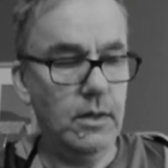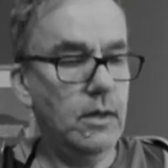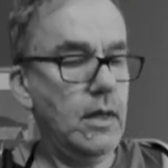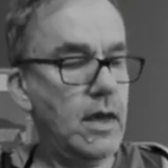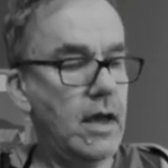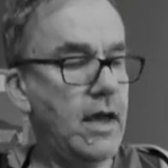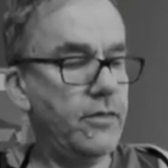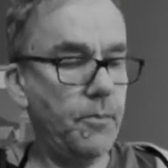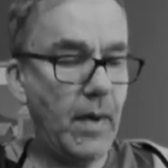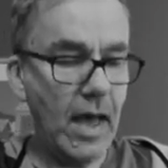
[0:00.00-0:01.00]
Yeah,
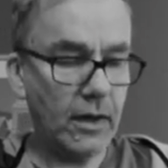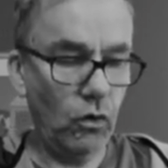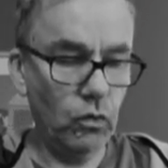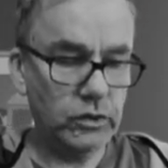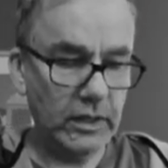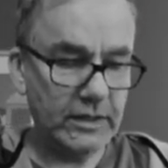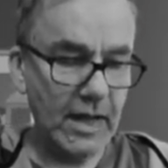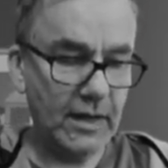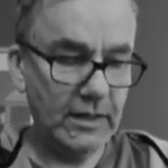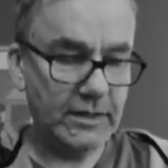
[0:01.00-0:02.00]
and the back looks
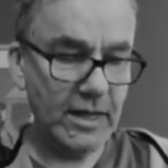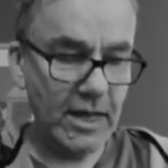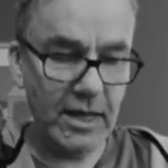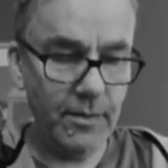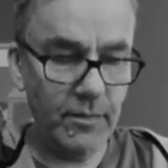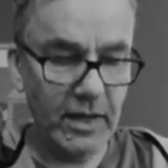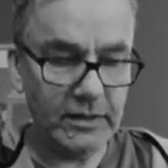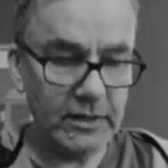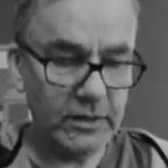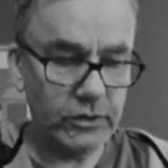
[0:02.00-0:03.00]
exactly same.
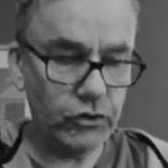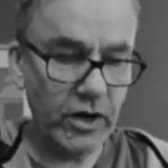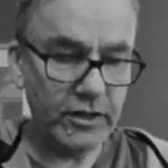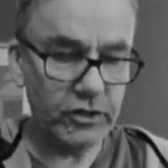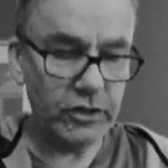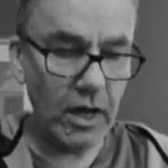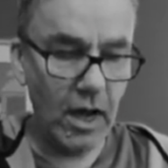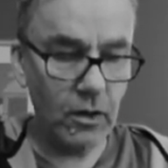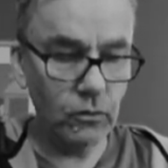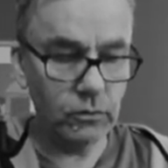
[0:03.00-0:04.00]
It's a stretched
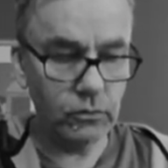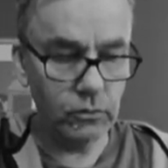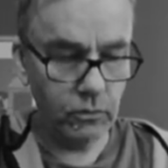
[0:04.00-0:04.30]
out